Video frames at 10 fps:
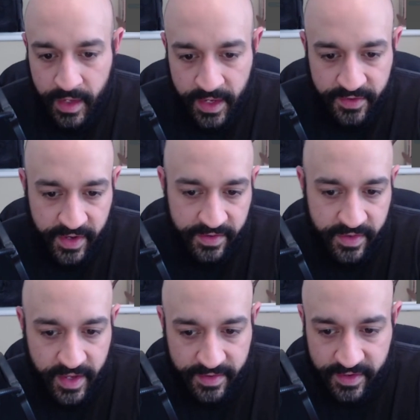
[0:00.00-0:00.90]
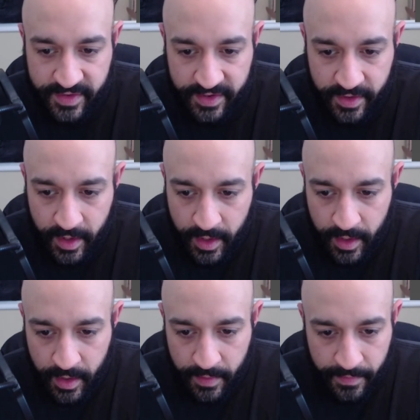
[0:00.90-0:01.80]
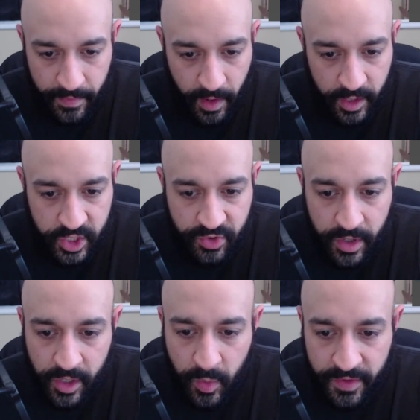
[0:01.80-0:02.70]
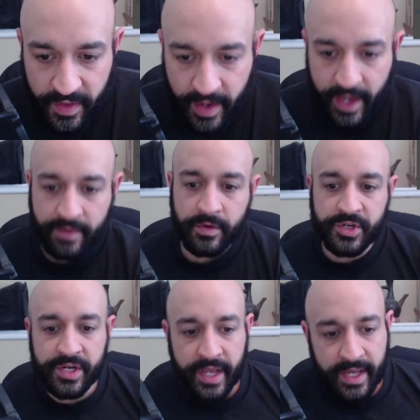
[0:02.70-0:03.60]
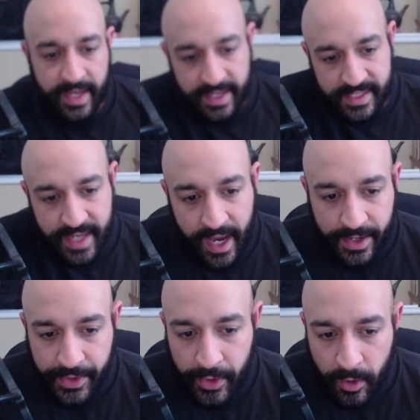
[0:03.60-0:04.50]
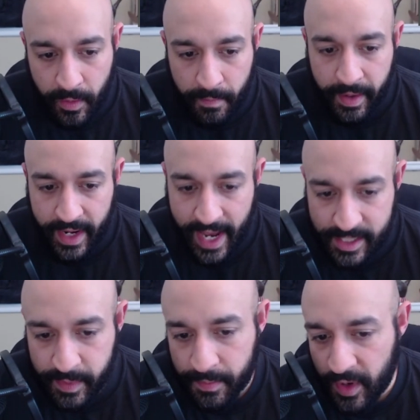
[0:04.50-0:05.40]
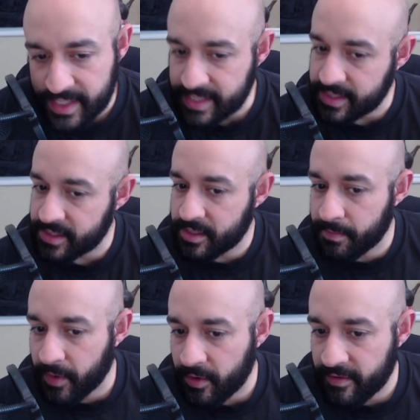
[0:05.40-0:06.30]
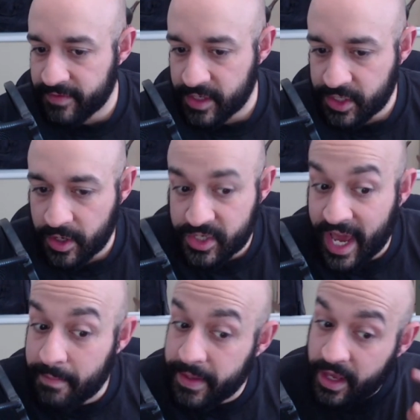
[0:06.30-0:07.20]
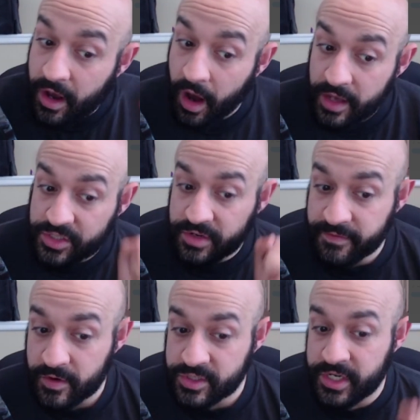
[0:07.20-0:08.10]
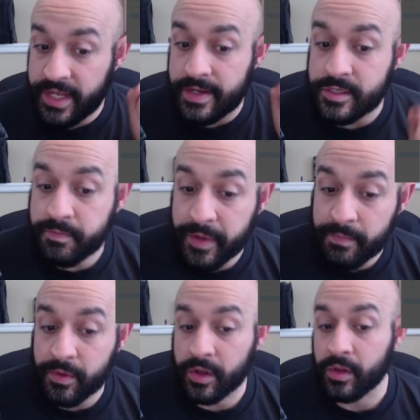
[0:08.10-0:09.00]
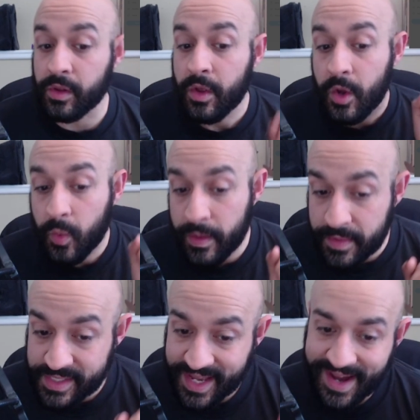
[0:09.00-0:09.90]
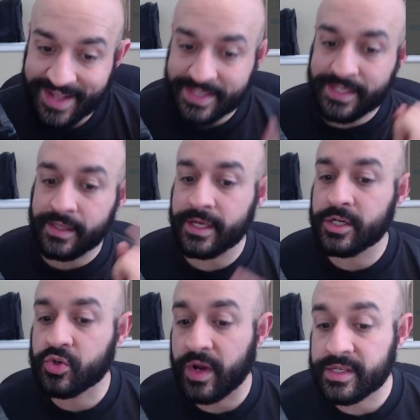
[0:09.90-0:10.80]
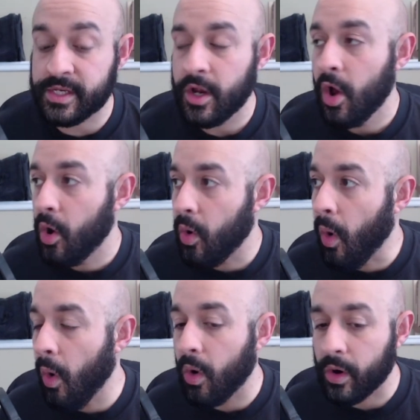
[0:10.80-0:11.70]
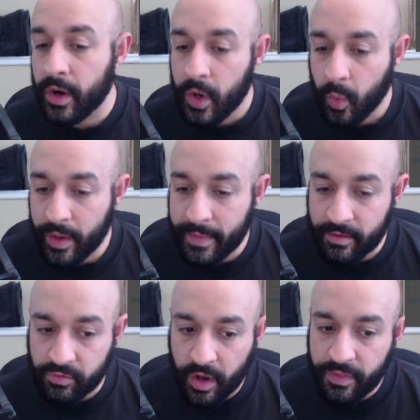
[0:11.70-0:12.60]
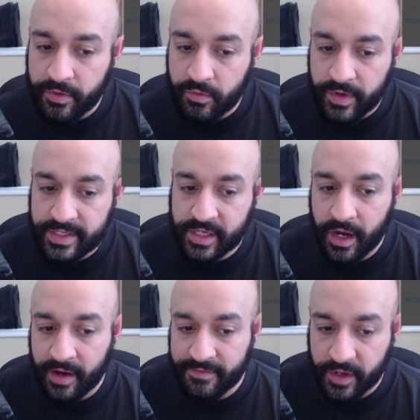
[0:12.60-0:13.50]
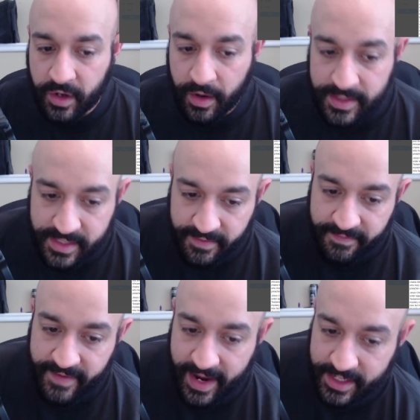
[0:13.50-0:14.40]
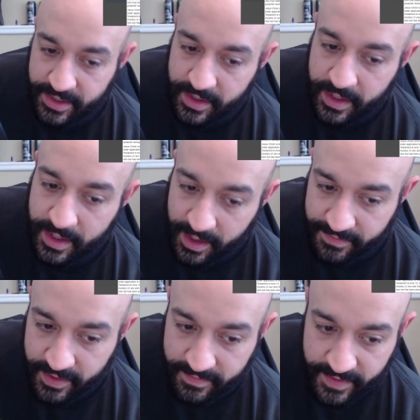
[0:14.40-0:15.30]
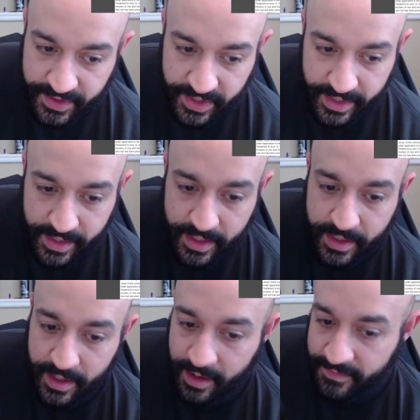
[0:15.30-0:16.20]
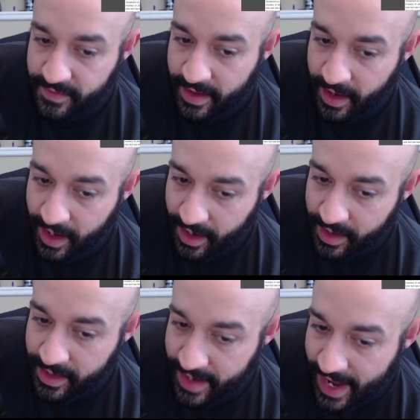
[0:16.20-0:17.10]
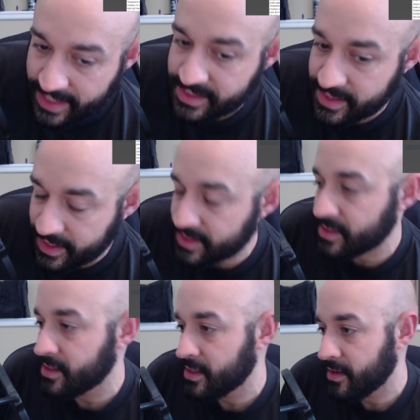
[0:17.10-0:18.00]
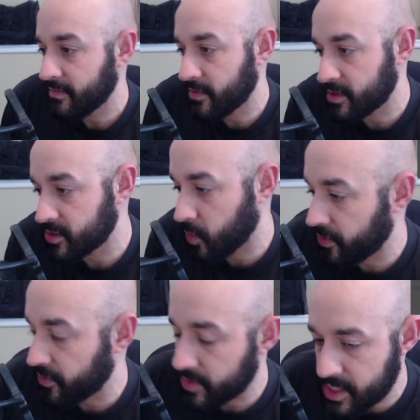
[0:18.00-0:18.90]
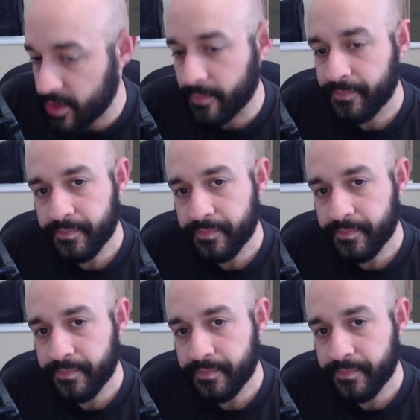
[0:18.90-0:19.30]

He says this. He says, our struggle with heterogeneity is not new, but has been present since the birth of the church. And because diversity is biblical, we must constantly address it, or we may run the risk of the causative factor of the division of in Acts 6, verses through 2.